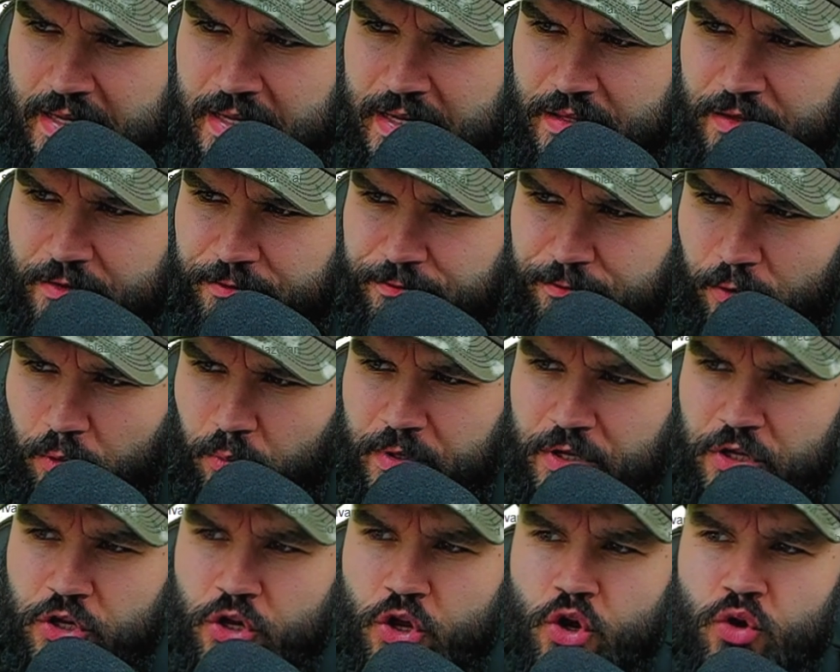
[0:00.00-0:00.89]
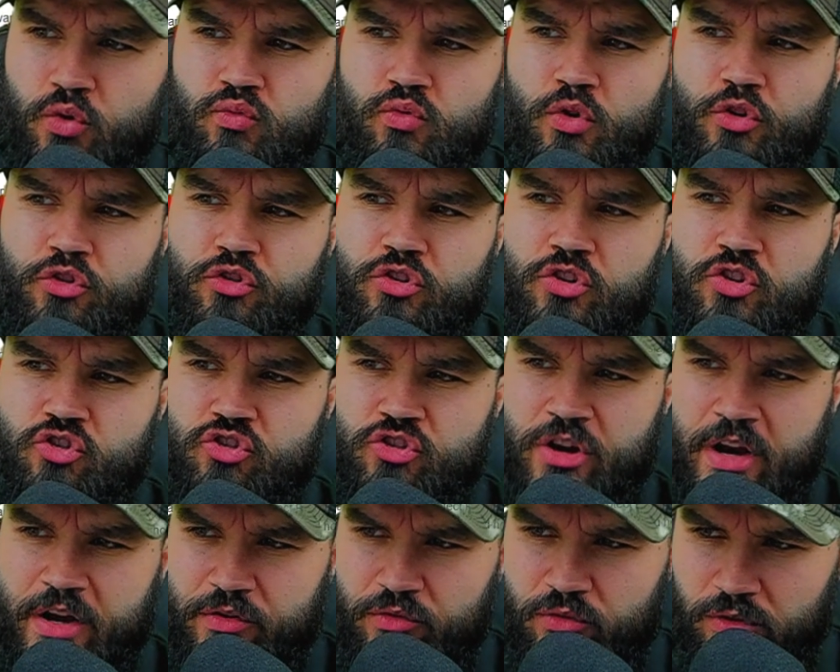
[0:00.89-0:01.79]
The following year, Russian
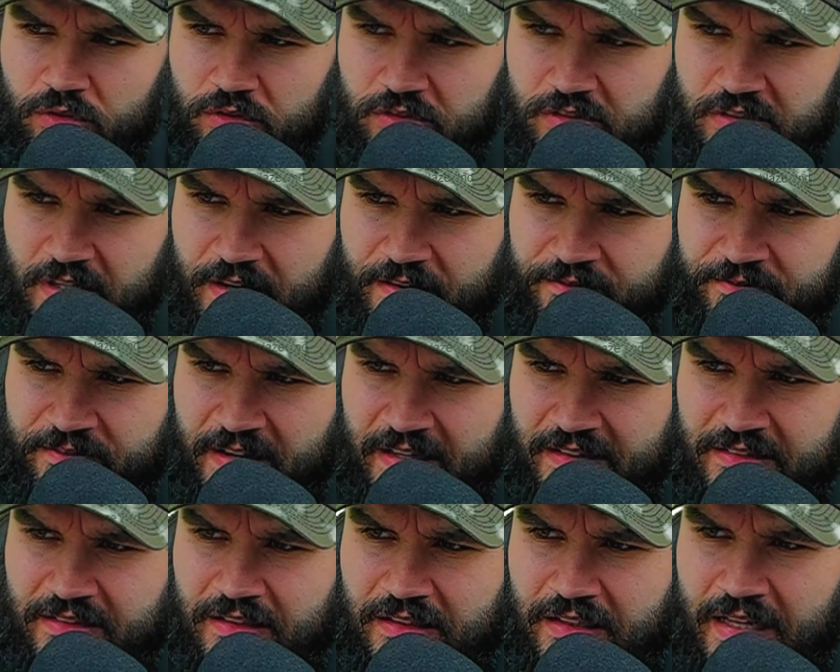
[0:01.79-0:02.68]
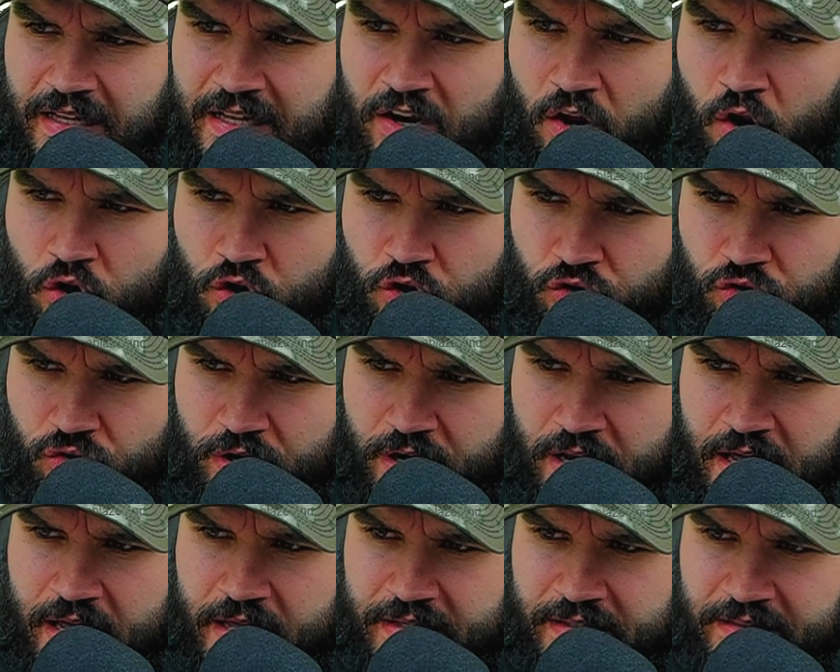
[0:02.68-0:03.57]
generals Vasil and
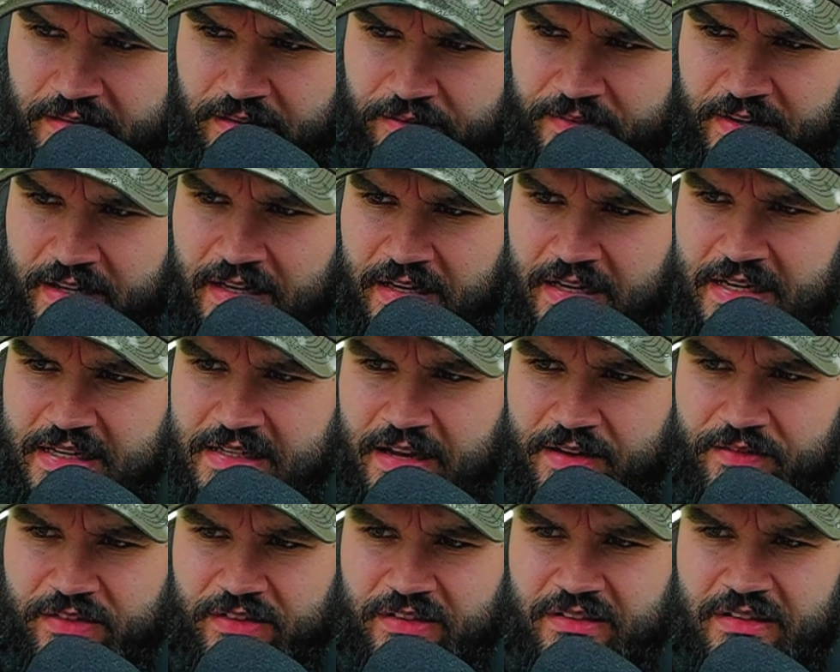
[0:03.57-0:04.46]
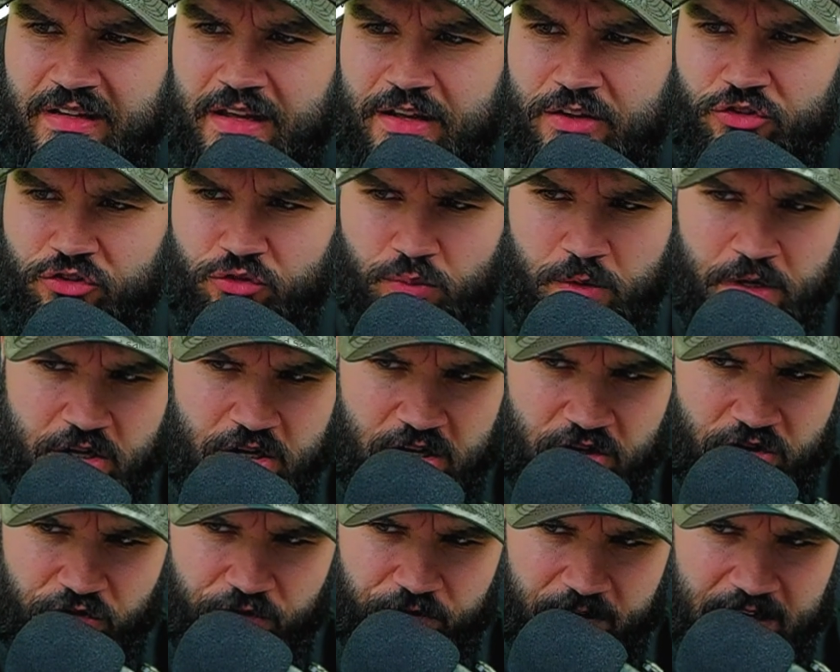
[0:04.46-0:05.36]
Andrei severely devastated
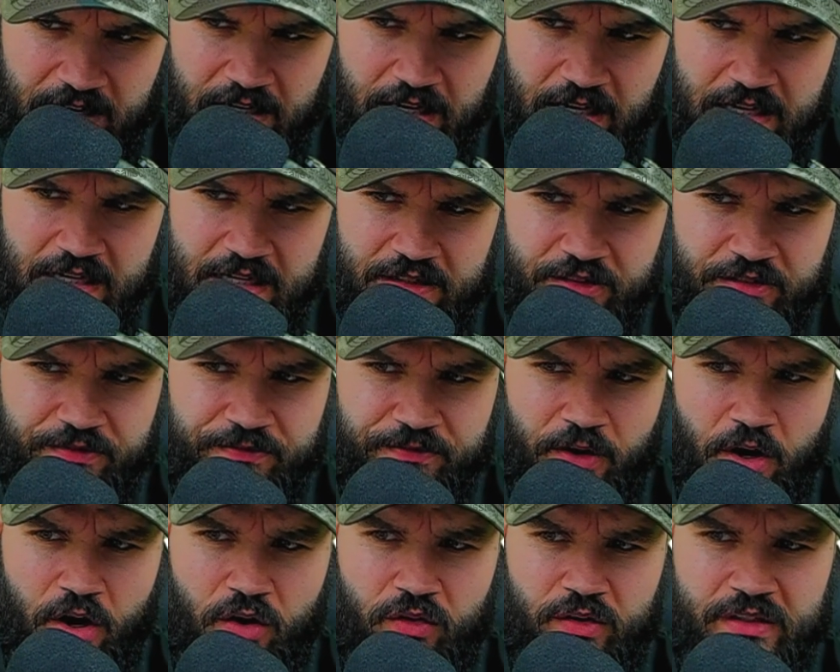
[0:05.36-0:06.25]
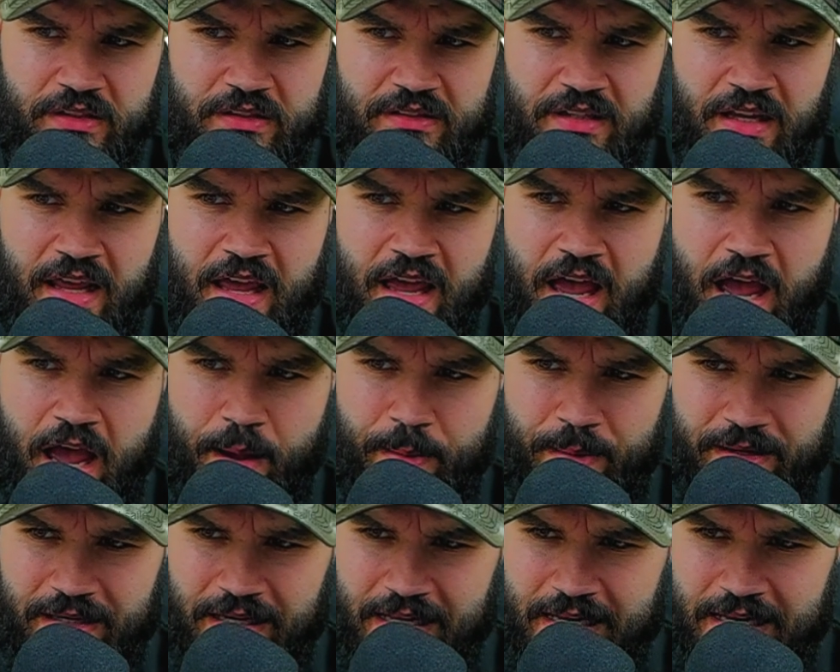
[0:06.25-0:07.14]
Swedish Finland as far as
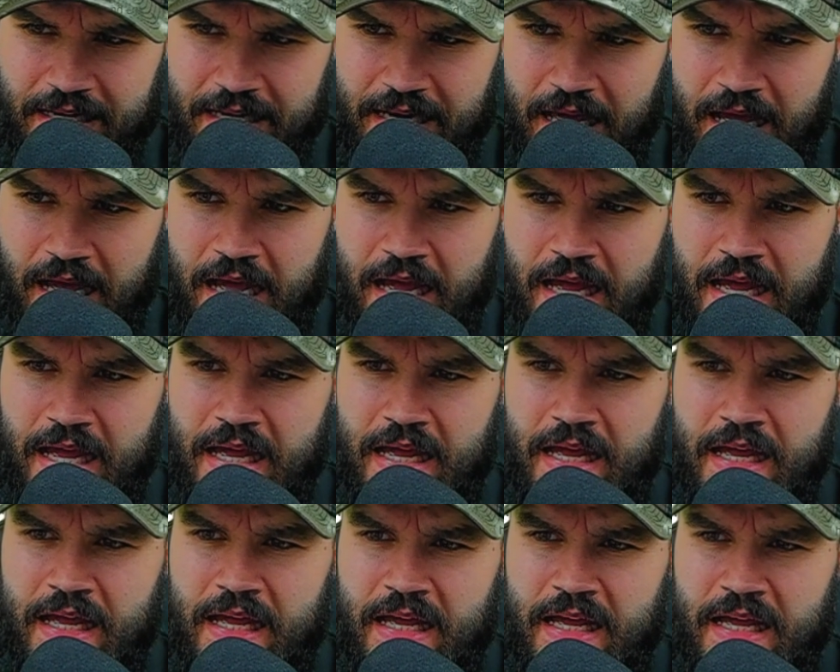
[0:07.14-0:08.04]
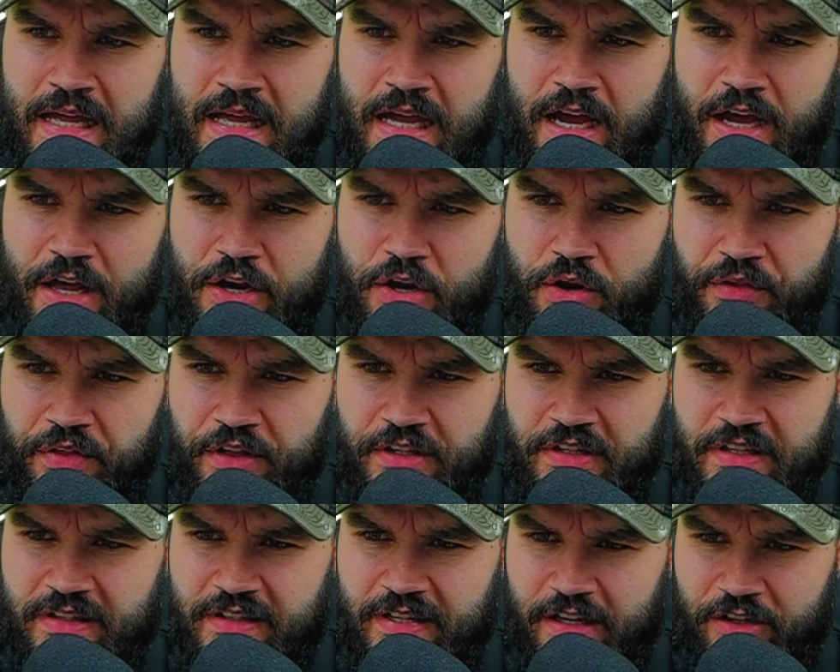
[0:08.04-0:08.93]
Hämeenlinna. Another
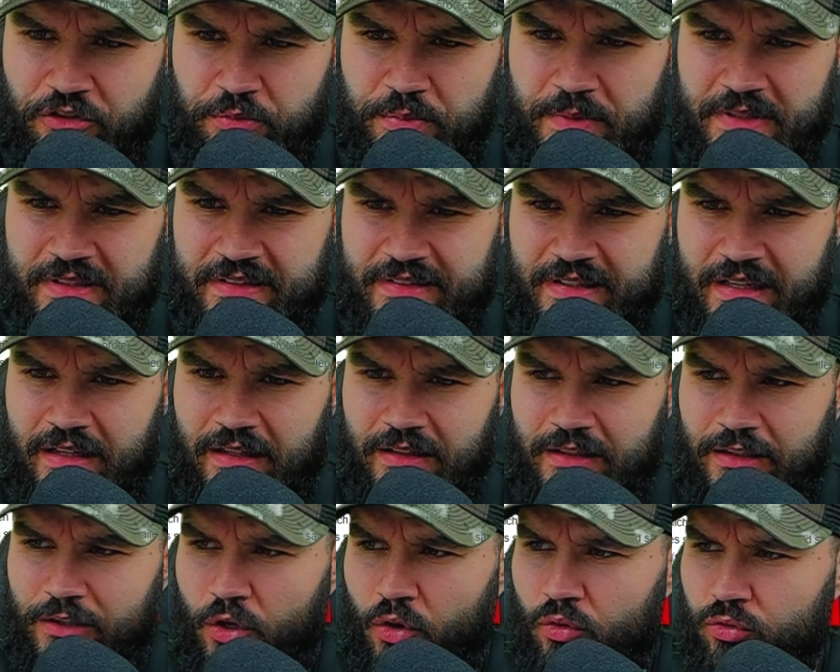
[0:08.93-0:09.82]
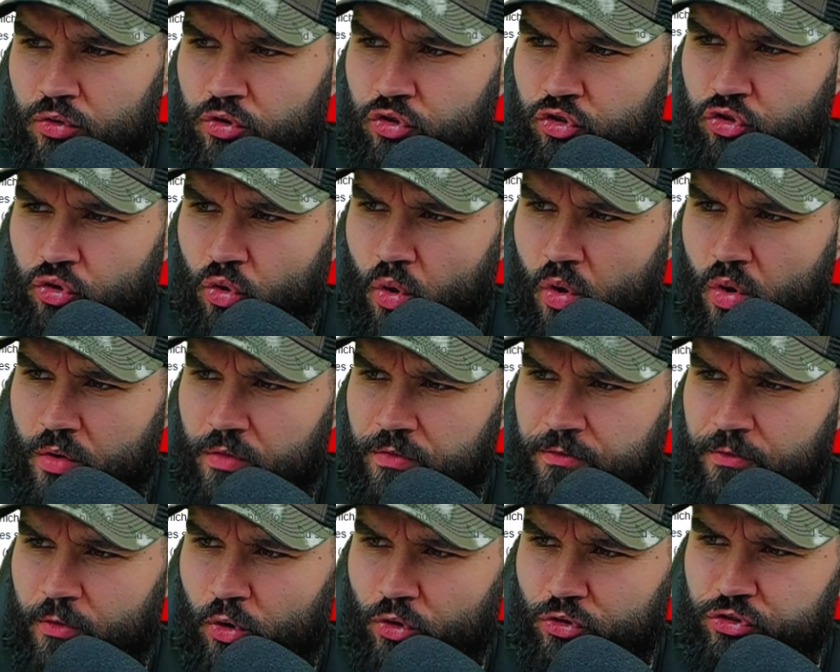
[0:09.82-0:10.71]
detachment sailed along the shore,
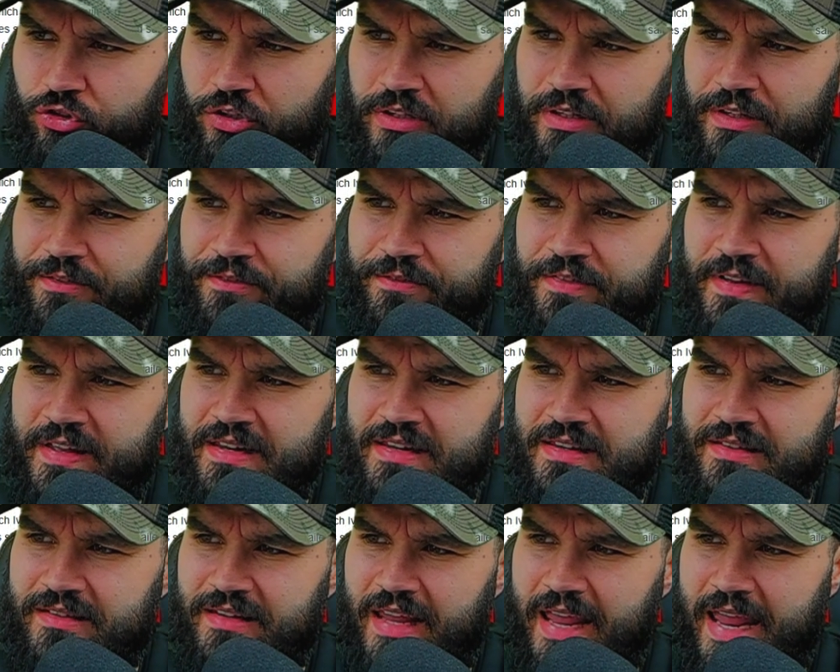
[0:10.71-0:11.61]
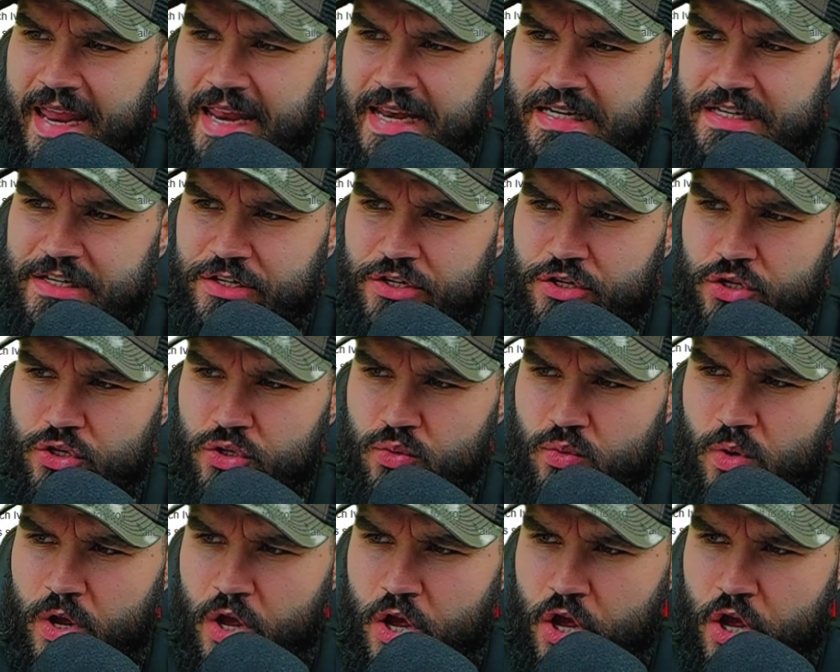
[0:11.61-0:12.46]
forcing the Finns into